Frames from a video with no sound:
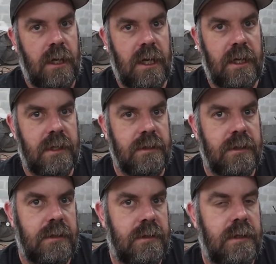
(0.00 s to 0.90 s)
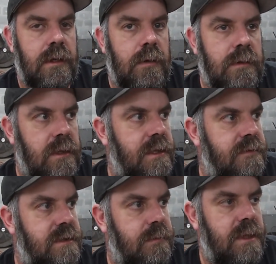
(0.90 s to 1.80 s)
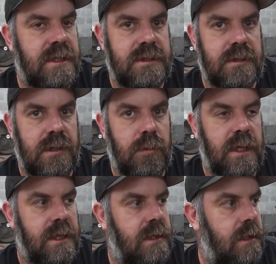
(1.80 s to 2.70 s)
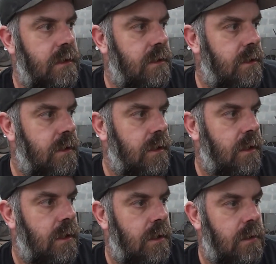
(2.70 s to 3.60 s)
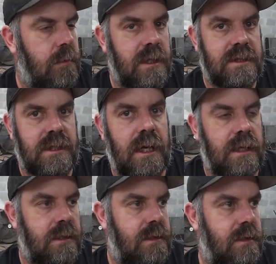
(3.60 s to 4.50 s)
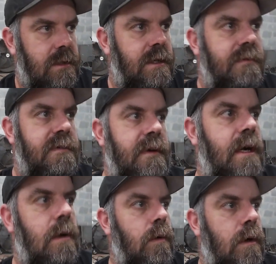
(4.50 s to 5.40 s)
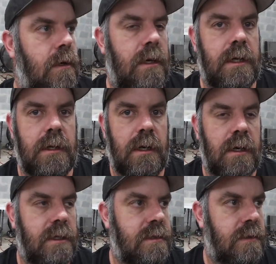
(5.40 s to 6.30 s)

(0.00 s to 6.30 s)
and, you know, leave some history with it, we decided to leave the firewall green. I already